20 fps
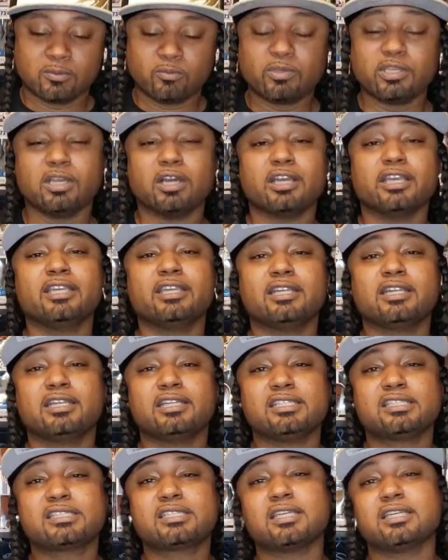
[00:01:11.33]
We are here to
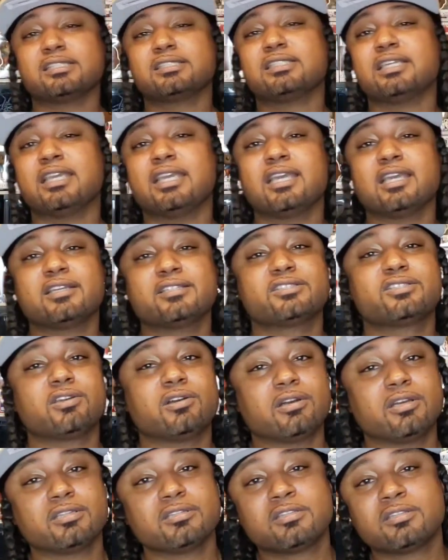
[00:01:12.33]
discuss the Air
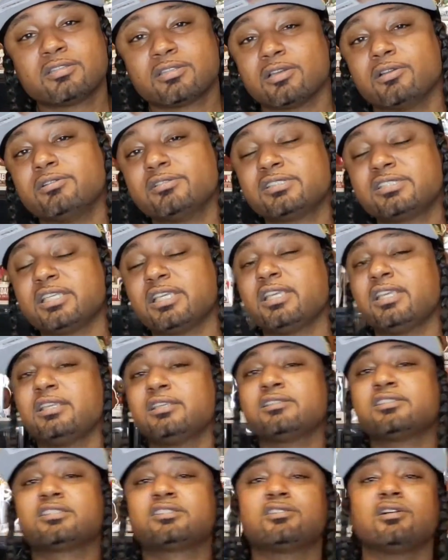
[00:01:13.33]
Jordan
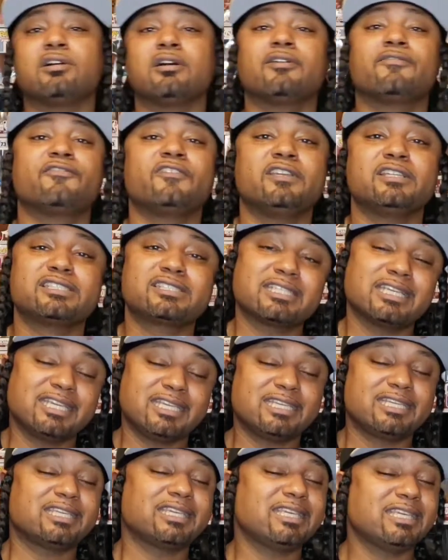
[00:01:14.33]
13 Starfish,
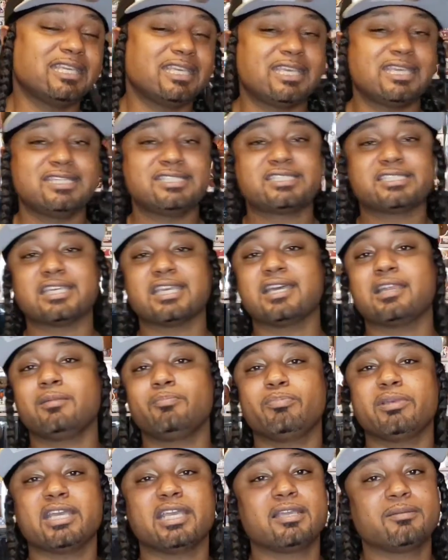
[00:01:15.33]
aka
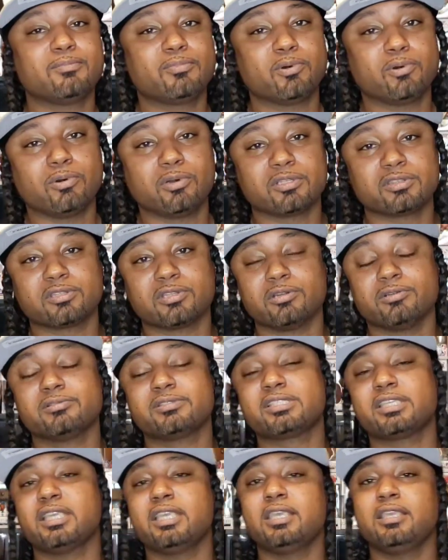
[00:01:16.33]
Shattered Backboard
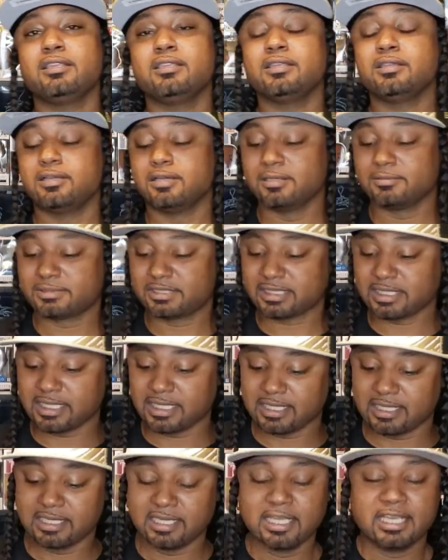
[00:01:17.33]
13. You know what I'm
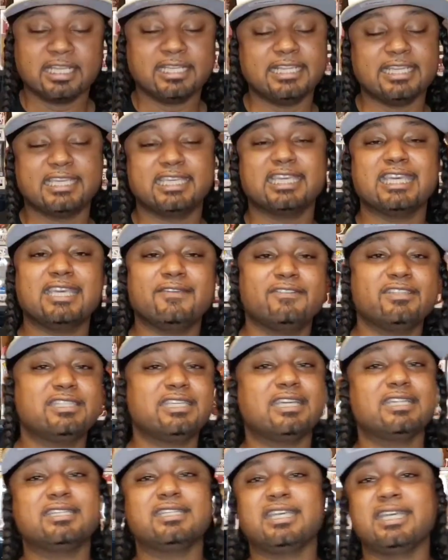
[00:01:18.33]
saying? They gave it
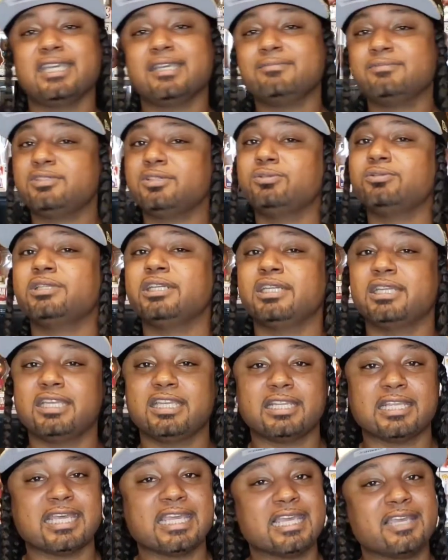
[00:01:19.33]
that name due to
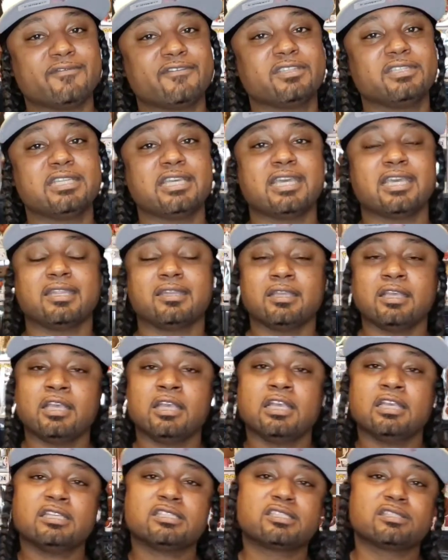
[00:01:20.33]
it having that
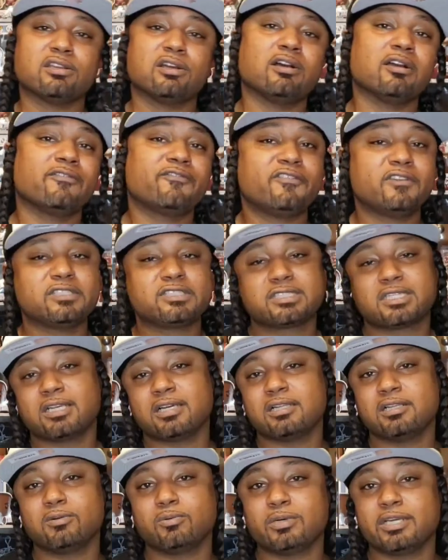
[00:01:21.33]
Starfish
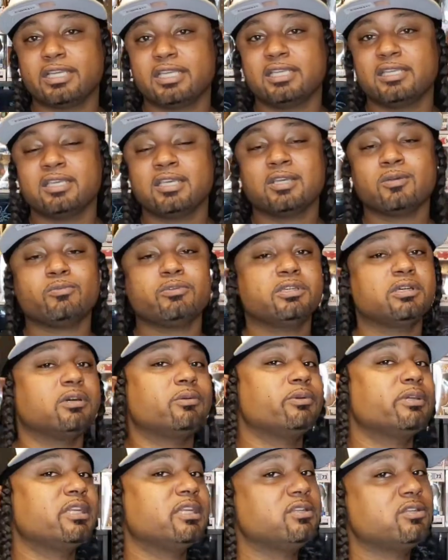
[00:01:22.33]
colorway. We
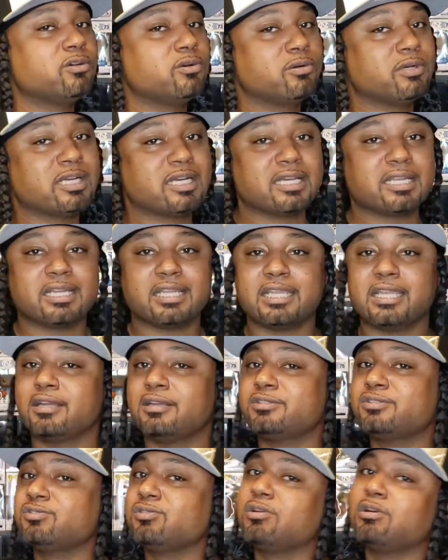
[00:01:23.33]
already know how the
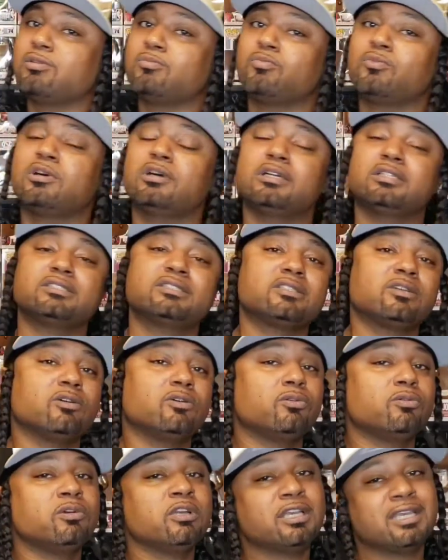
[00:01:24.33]
Air Jordan 1s
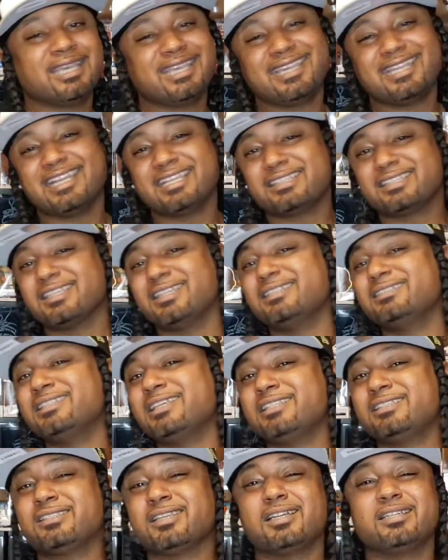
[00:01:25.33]
go, and I think
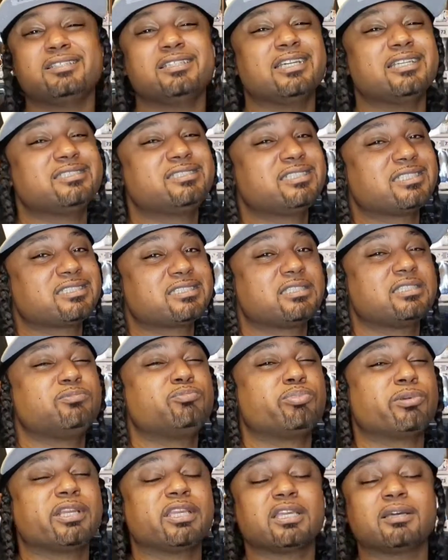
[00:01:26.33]
they done that just to
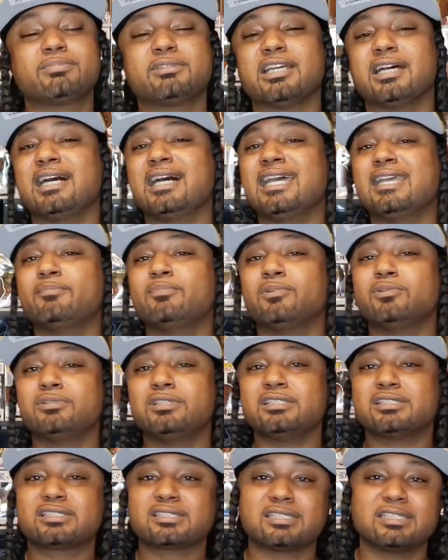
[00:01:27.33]
bring up the hype on
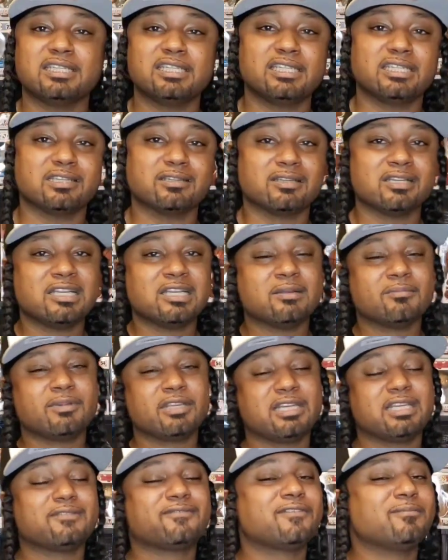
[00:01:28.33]
this sneaker.
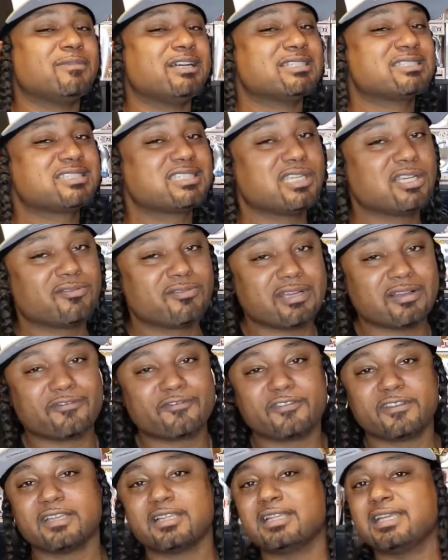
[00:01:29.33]
But as for myself, I
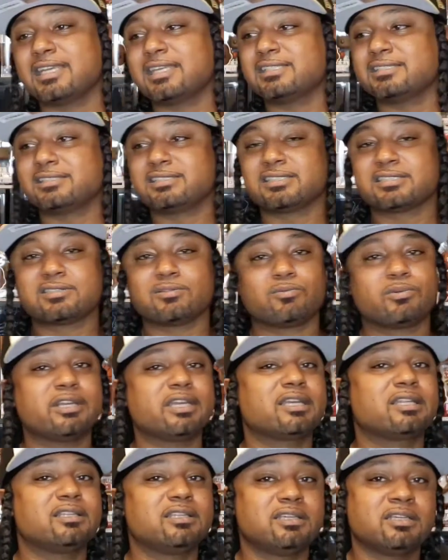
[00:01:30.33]
feel like it's just a
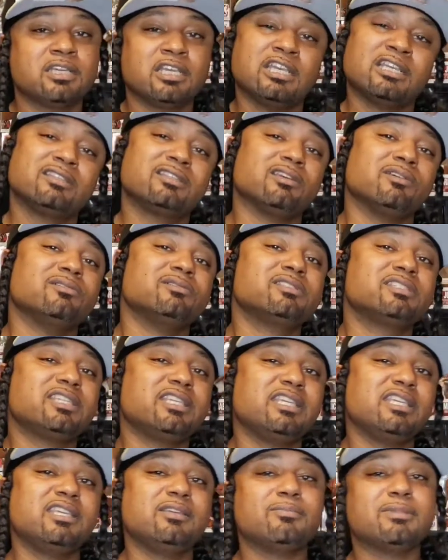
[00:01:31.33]
regular
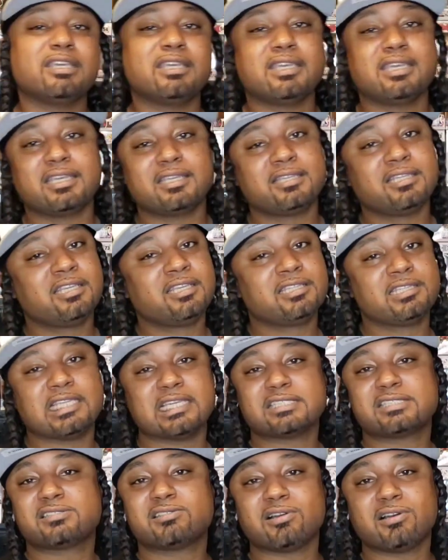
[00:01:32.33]
13, man.
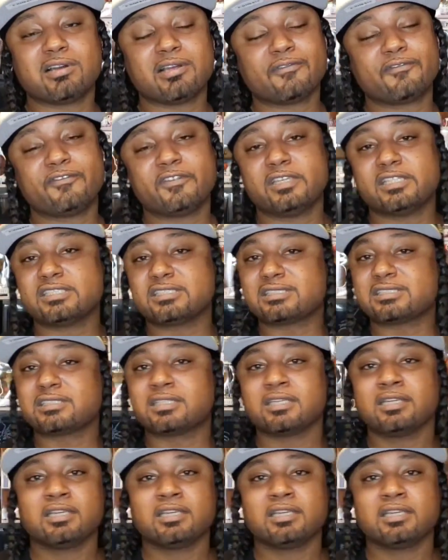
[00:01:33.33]
That Starfish